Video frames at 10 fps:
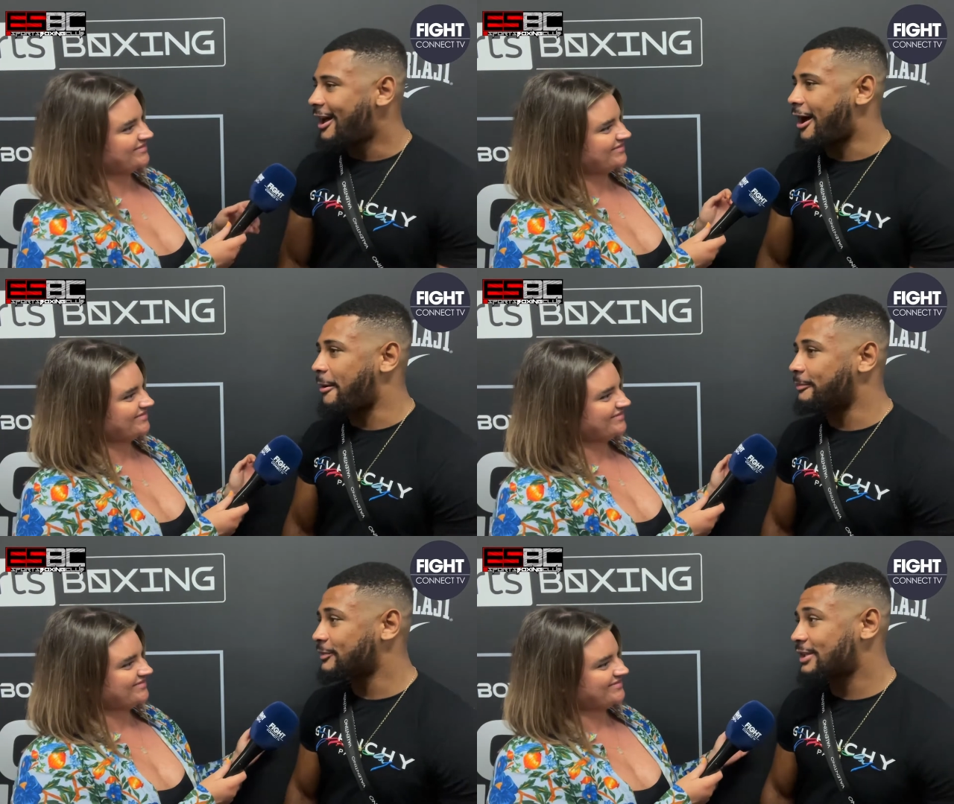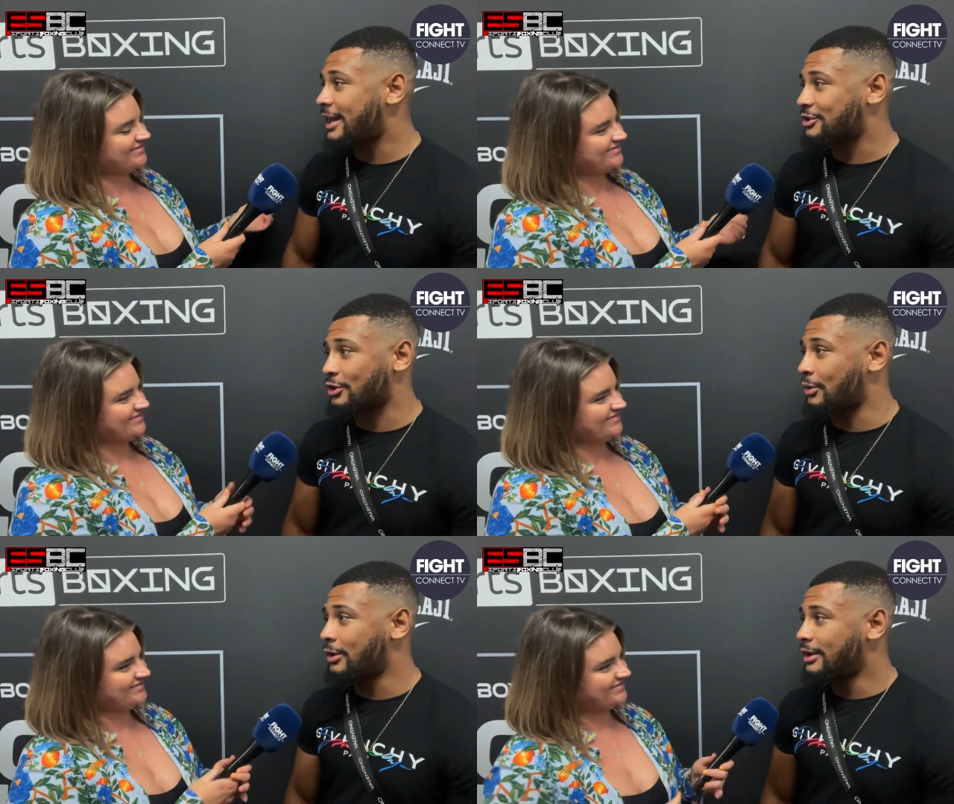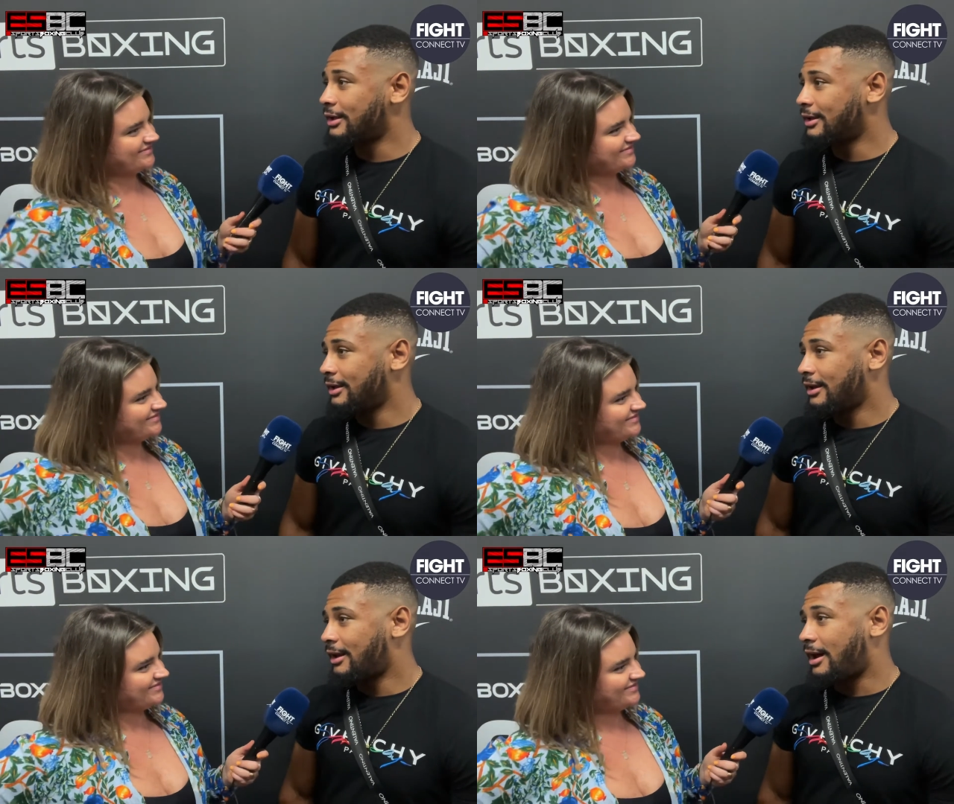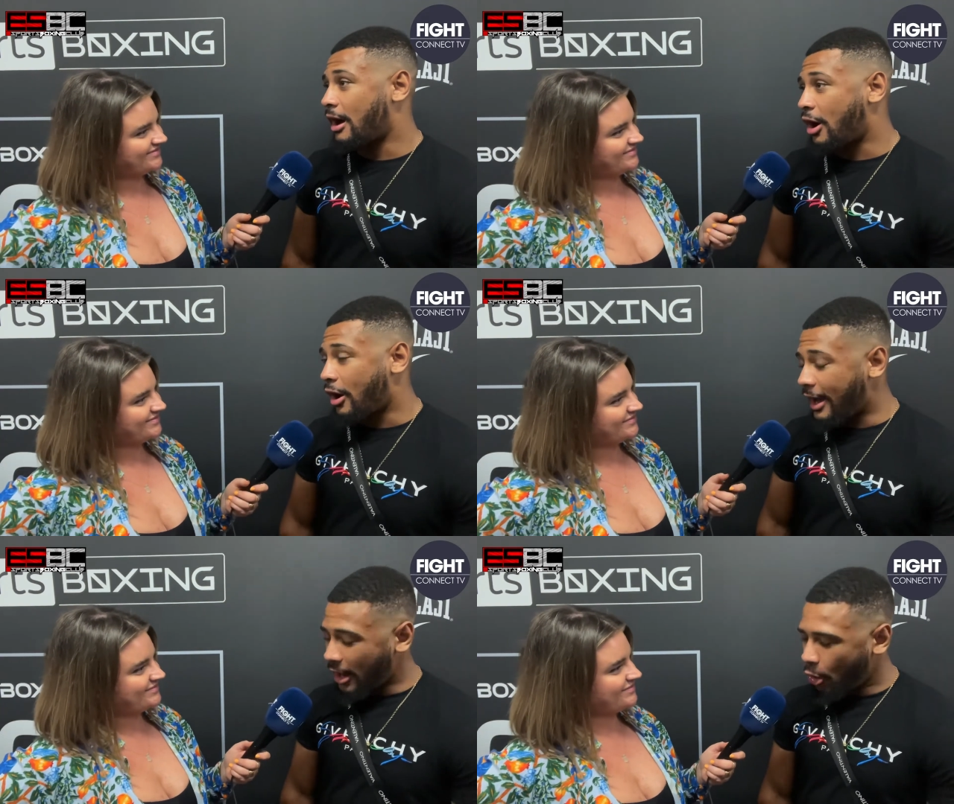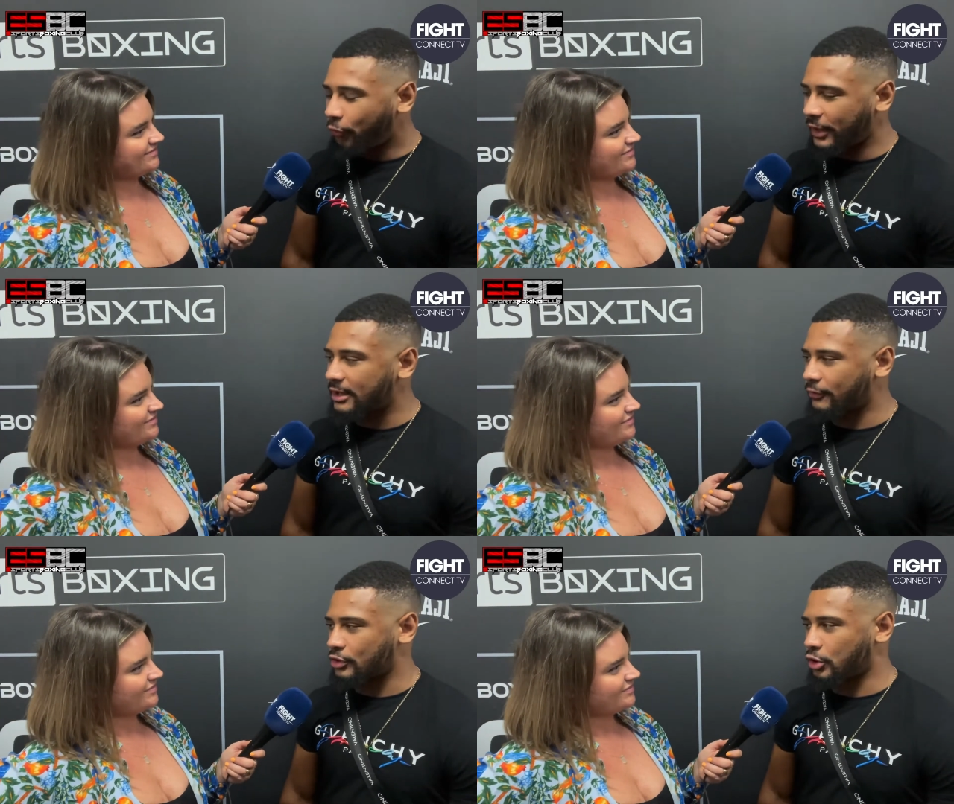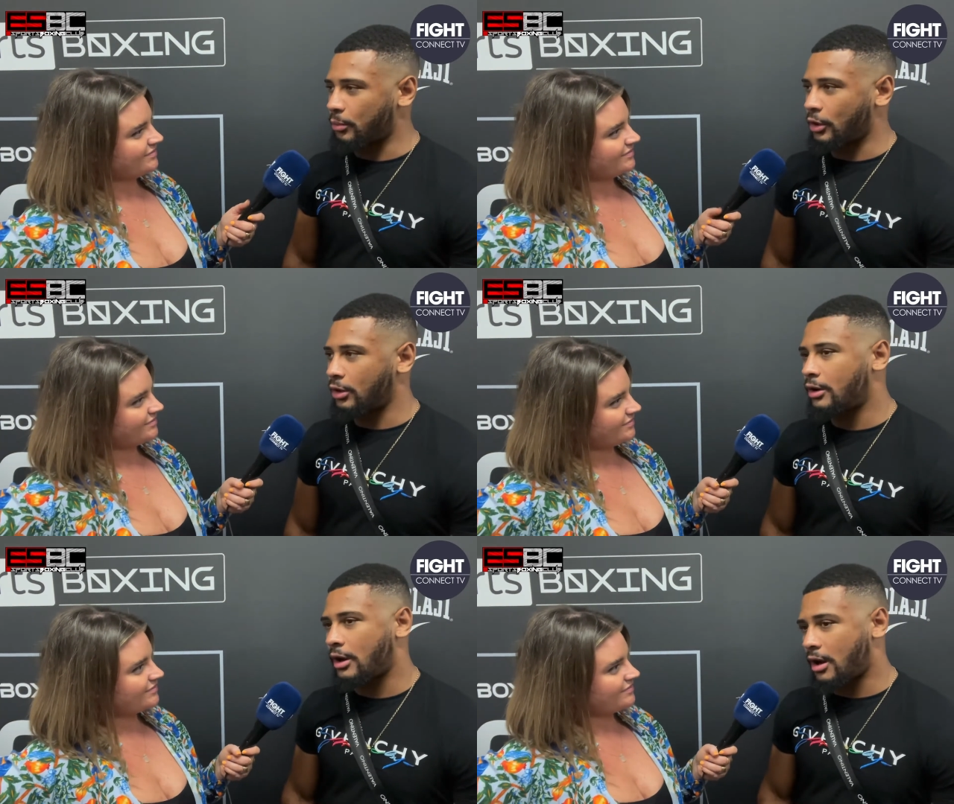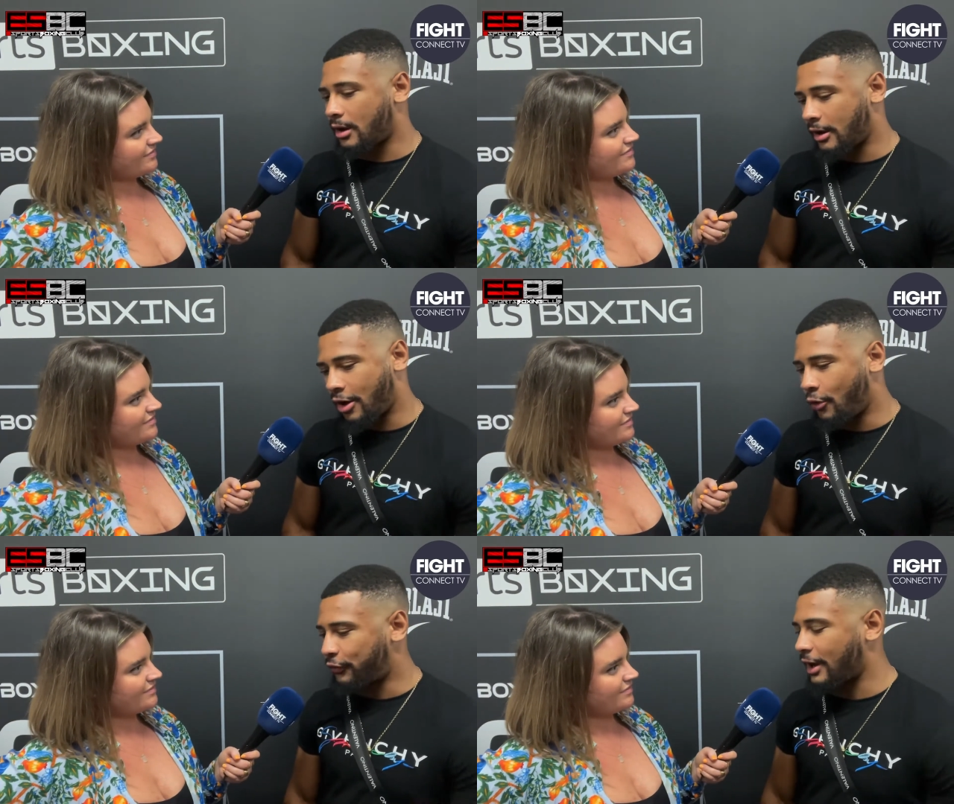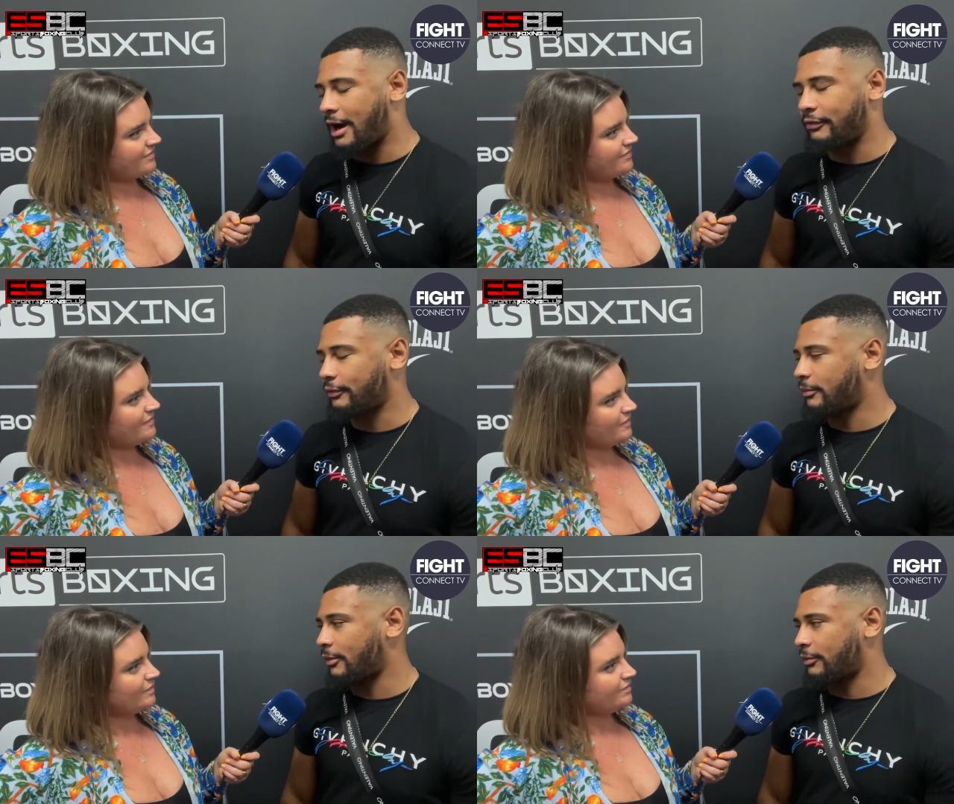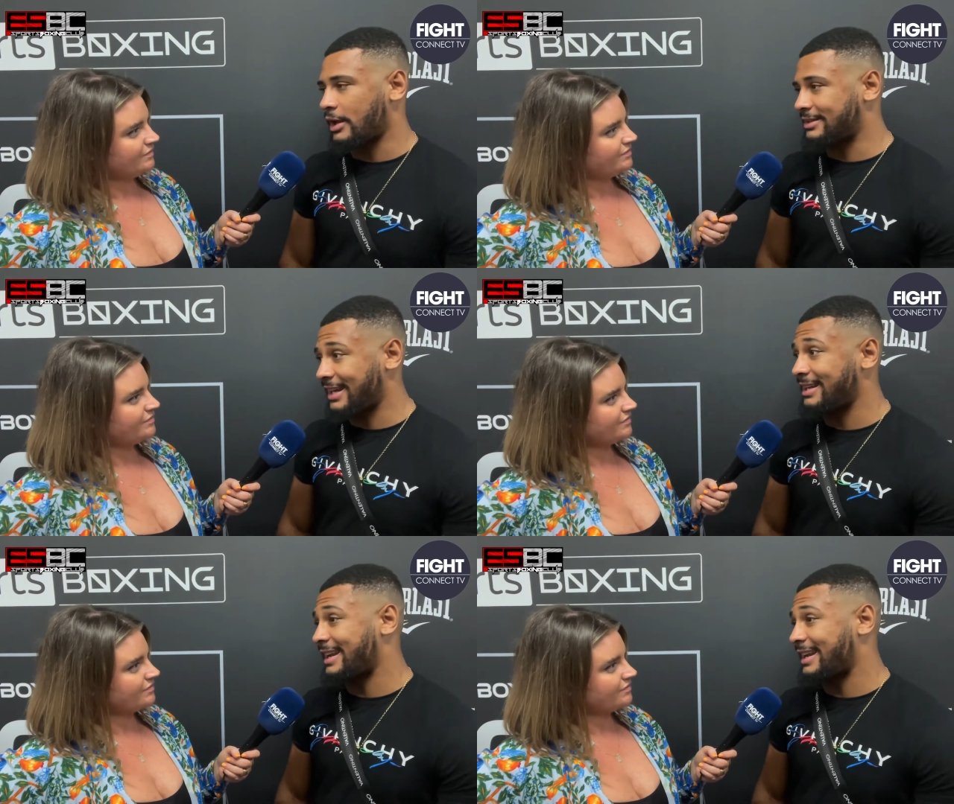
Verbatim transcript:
Speaker 1: Um, yeah. So uh, hopefully end of October. Hopefully, I'll have a, a, a date